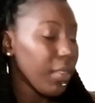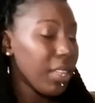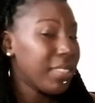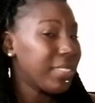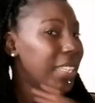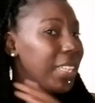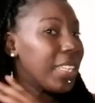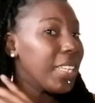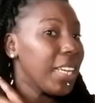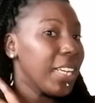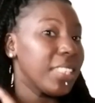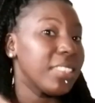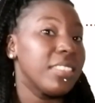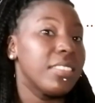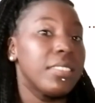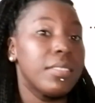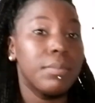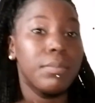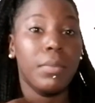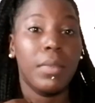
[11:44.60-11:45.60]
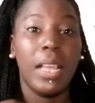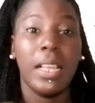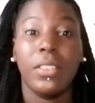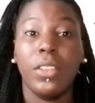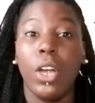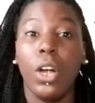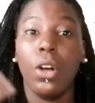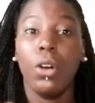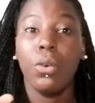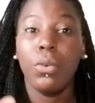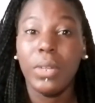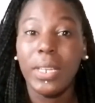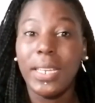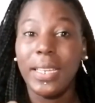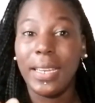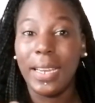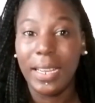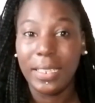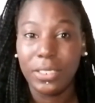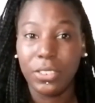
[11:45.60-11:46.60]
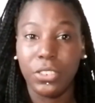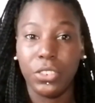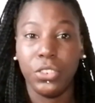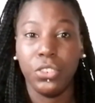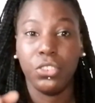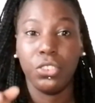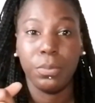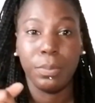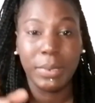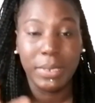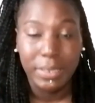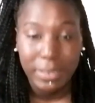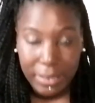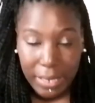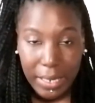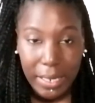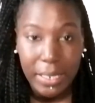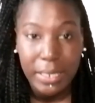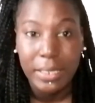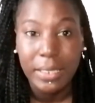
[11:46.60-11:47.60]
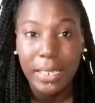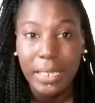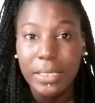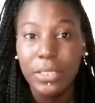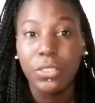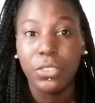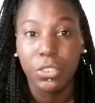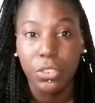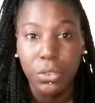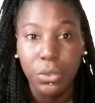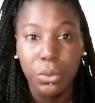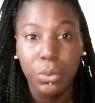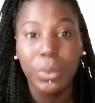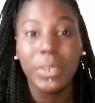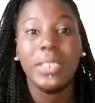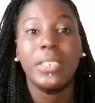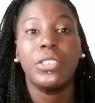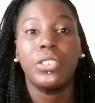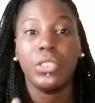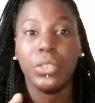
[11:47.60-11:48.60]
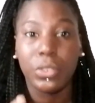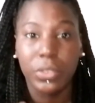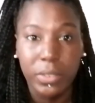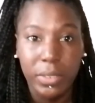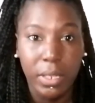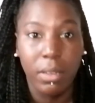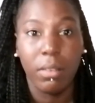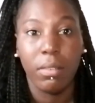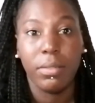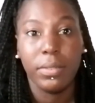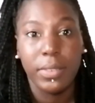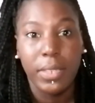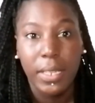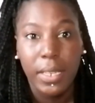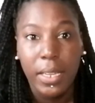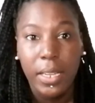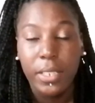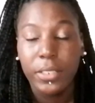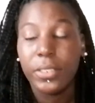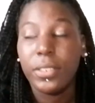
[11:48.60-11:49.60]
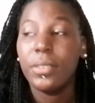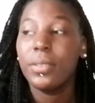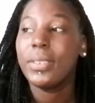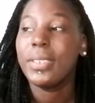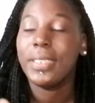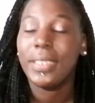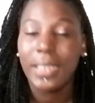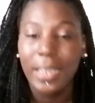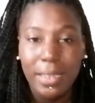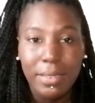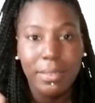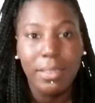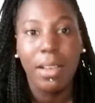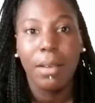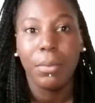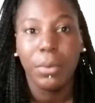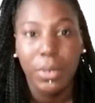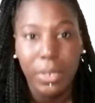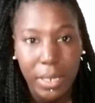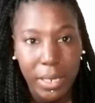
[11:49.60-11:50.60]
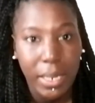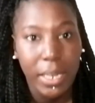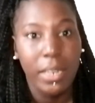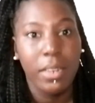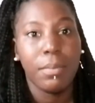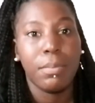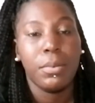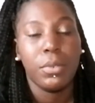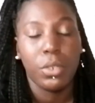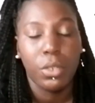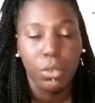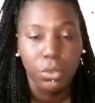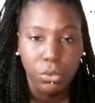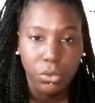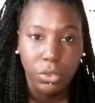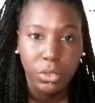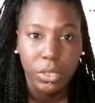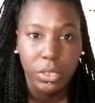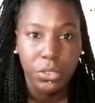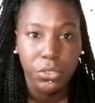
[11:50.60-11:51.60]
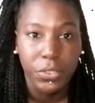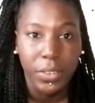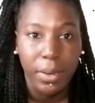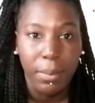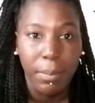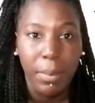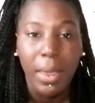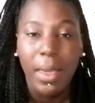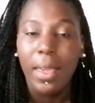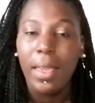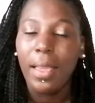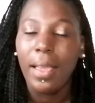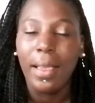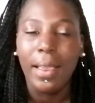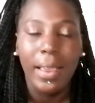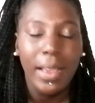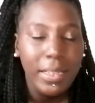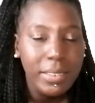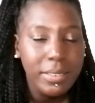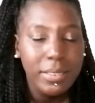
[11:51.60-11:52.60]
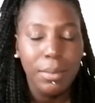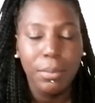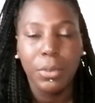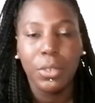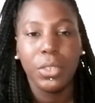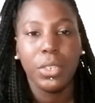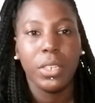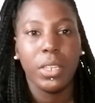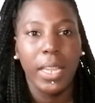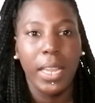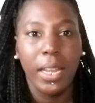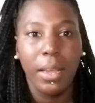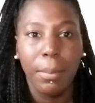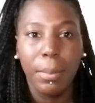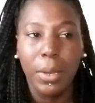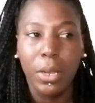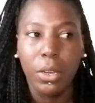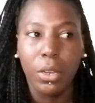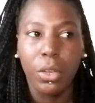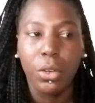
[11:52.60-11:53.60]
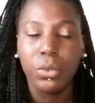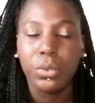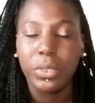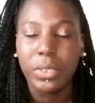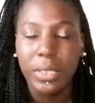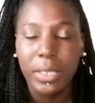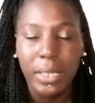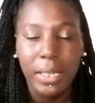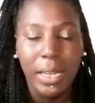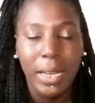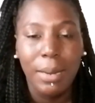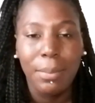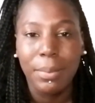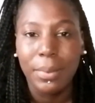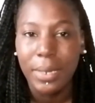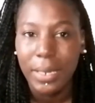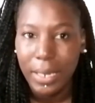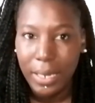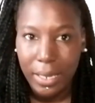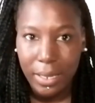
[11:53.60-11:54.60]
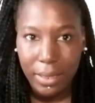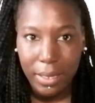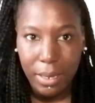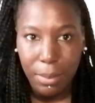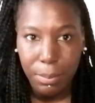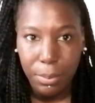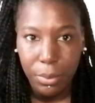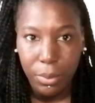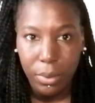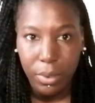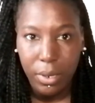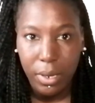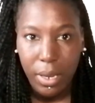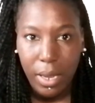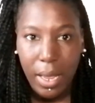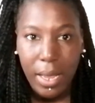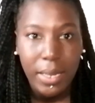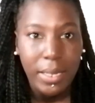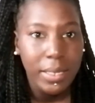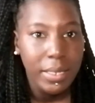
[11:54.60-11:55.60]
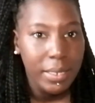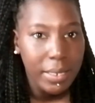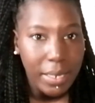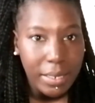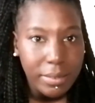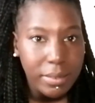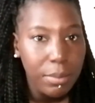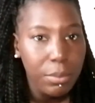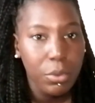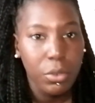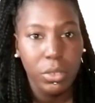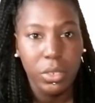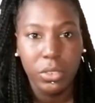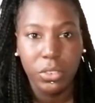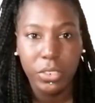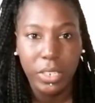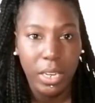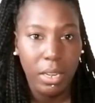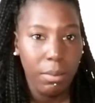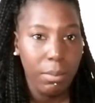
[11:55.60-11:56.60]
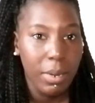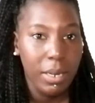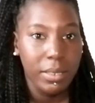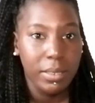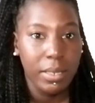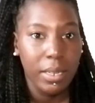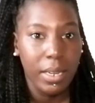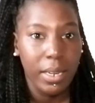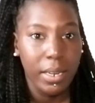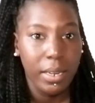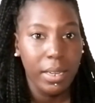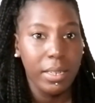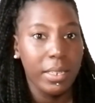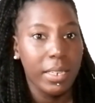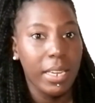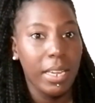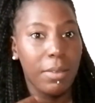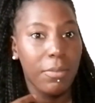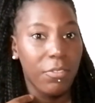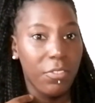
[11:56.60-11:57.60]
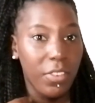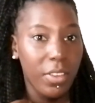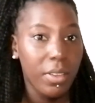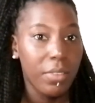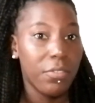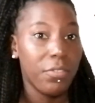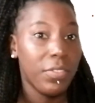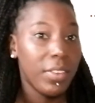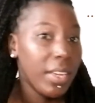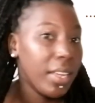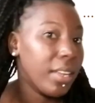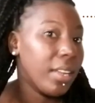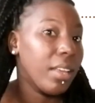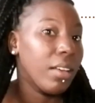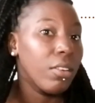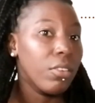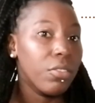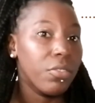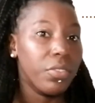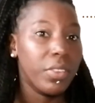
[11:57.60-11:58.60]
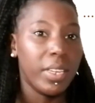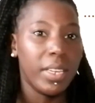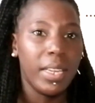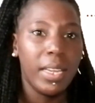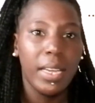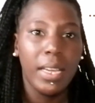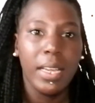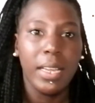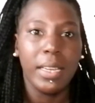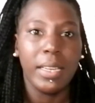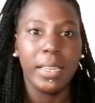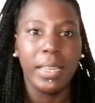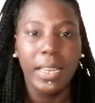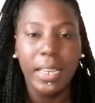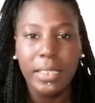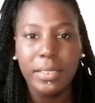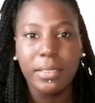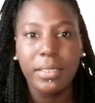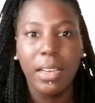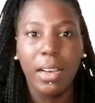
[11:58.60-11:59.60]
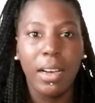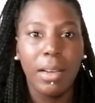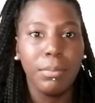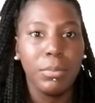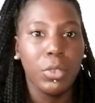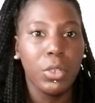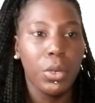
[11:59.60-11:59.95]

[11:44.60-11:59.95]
say yes. The only yes you should be saying yes to is yourself. So yes, I'm going to get up and go to the gym. Yes, I'm going to get up and go to the library and get that book. Yes, I'm going to change my diet and get fit and healthy. Yes, I'm